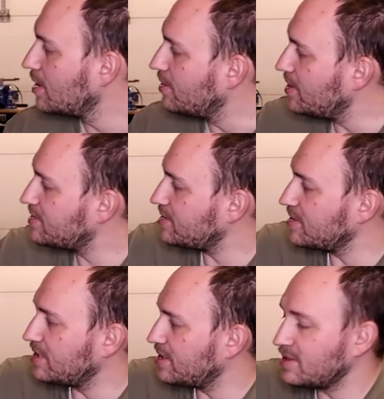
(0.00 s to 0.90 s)

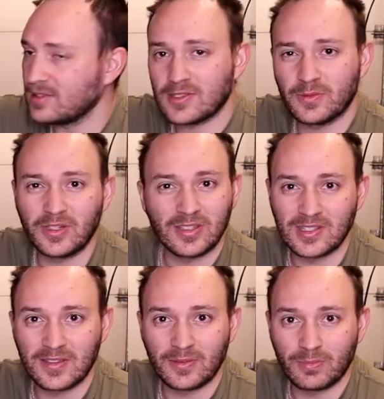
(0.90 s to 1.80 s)
this one is
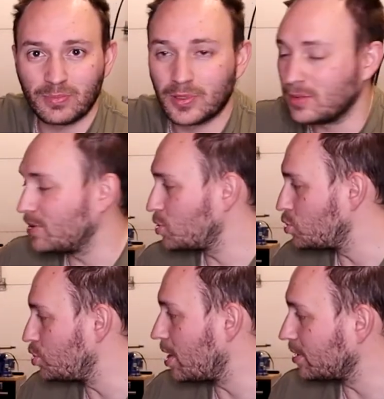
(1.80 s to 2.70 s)
even pretty much
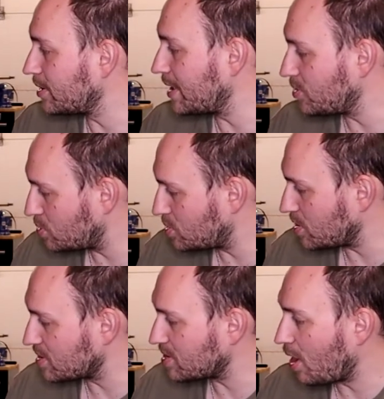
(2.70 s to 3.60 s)
junk. It
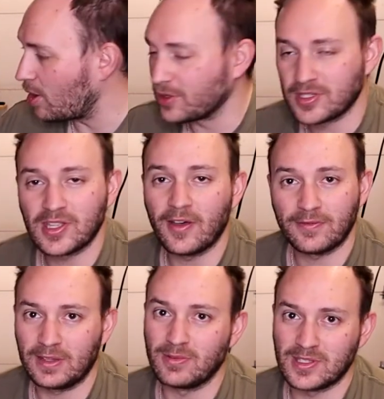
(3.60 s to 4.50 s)
just, all the stuff
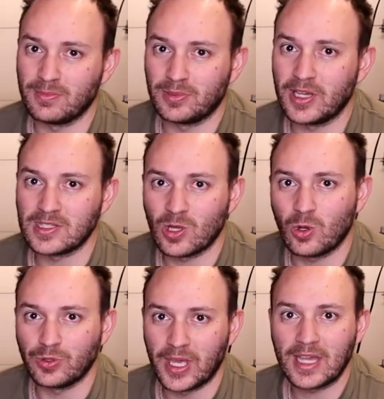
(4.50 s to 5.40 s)
that was in place to
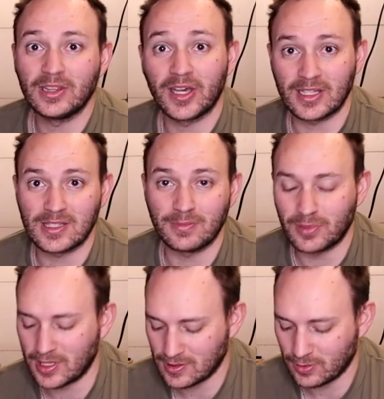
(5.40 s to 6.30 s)
hold the headlights in
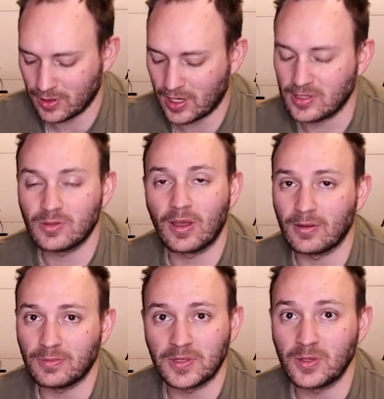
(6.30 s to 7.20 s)
place were there, so
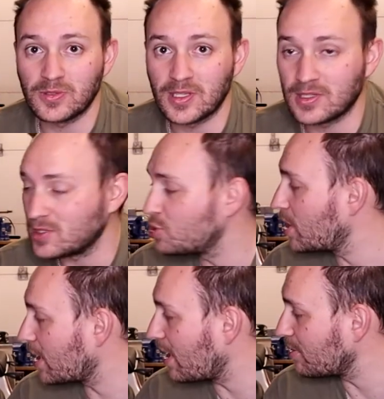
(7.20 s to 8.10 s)
I've used it to
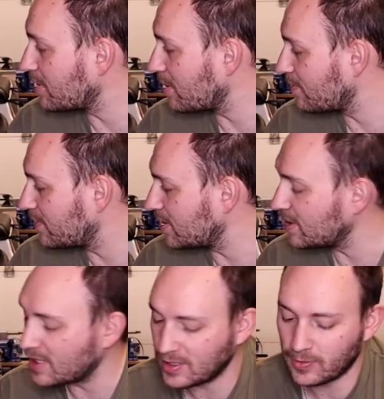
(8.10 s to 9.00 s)
check out their fit
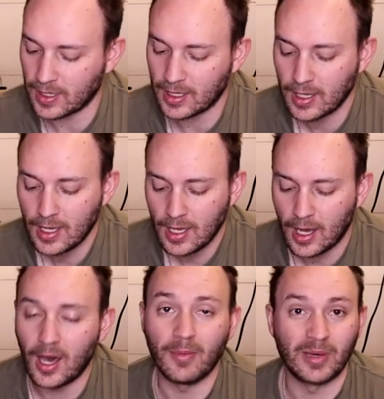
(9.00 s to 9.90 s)
anyway.
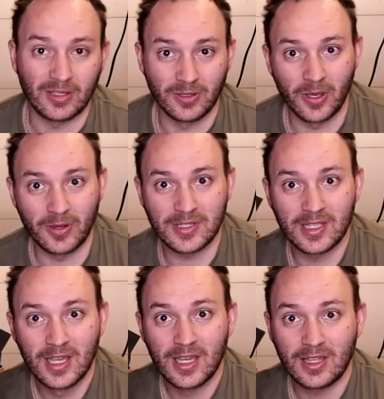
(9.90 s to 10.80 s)
But you'll notice
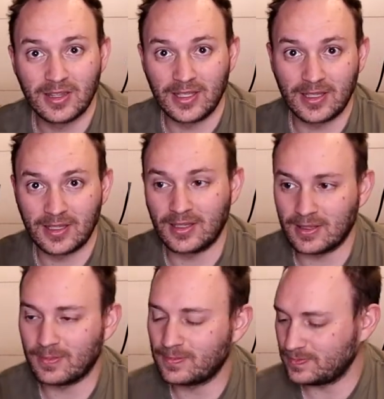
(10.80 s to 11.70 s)

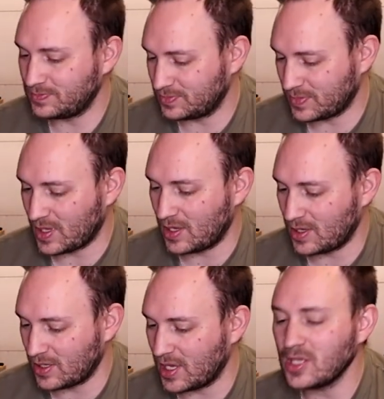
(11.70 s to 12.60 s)
the
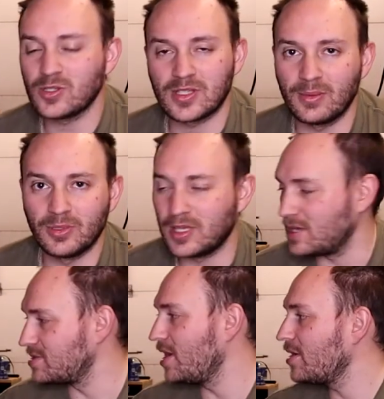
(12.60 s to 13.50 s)
gauge assembly
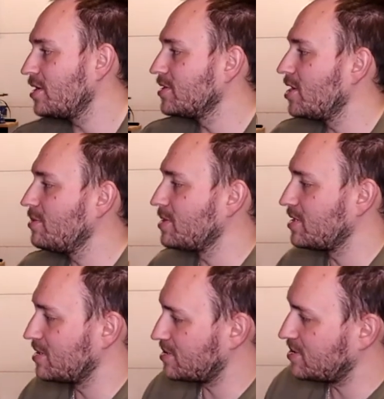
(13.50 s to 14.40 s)
is not on there
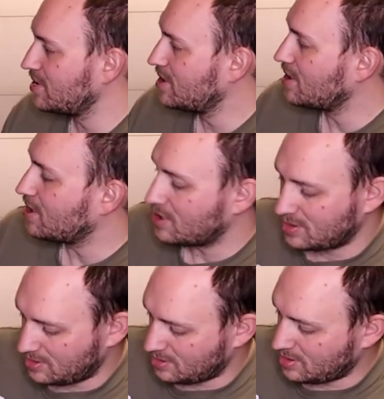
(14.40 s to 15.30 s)
because
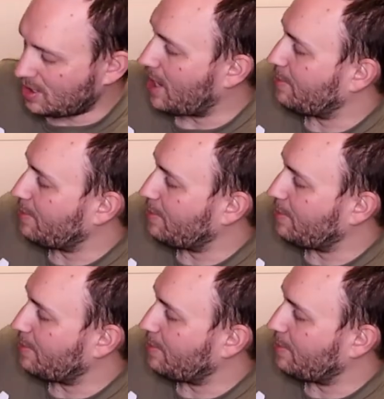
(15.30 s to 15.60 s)
I